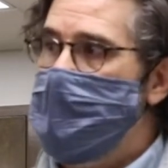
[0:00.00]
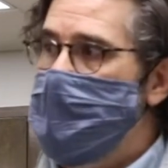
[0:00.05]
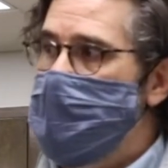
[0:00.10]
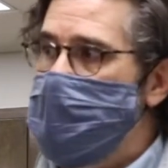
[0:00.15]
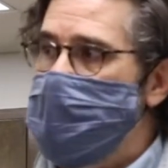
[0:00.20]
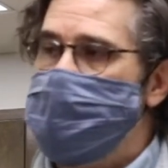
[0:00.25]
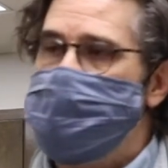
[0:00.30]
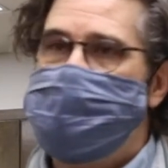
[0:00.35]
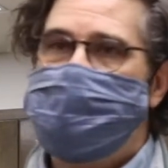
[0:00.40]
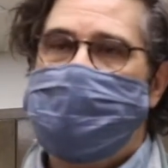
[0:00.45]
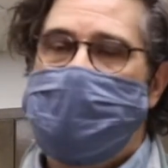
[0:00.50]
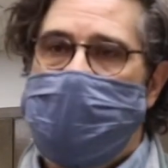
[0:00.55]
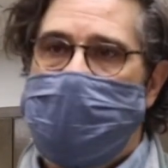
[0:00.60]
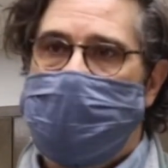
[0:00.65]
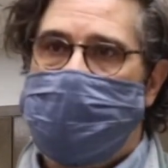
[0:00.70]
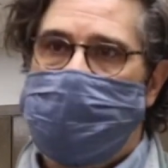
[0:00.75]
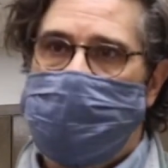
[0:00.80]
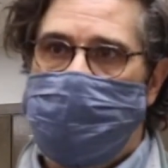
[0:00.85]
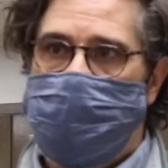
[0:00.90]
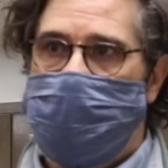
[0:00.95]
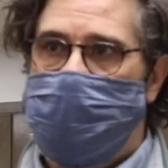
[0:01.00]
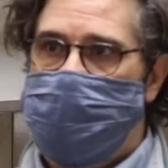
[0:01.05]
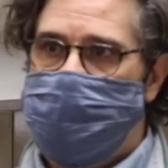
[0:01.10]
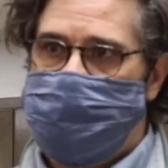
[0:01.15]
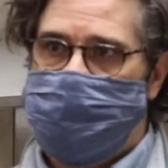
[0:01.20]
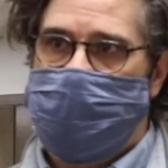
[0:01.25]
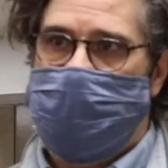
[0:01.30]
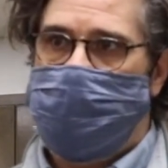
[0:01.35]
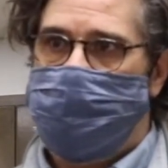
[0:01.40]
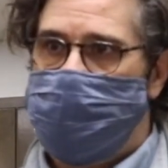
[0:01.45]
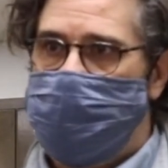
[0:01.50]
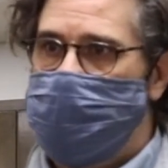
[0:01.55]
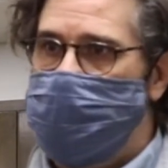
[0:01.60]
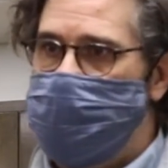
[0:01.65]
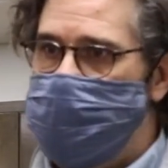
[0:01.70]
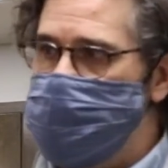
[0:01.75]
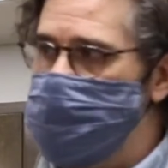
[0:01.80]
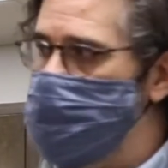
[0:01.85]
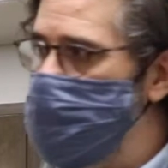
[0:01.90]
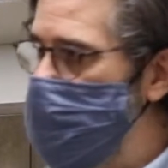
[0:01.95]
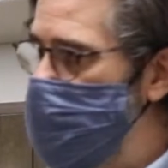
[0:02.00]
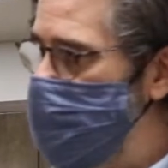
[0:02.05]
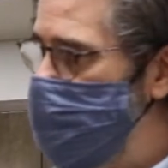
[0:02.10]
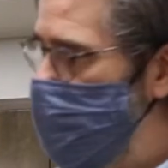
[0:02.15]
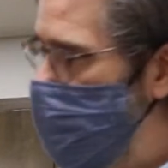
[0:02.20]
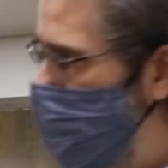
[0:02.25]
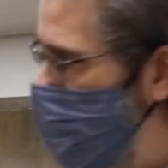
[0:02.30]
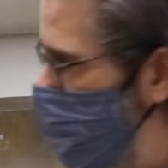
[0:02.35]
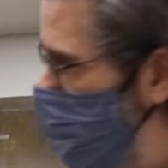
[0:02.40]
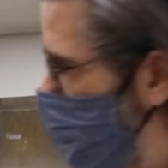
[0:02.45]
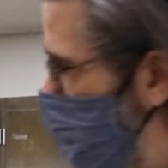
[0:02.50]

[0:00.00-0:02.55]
exactly what is that? We're going to explain that.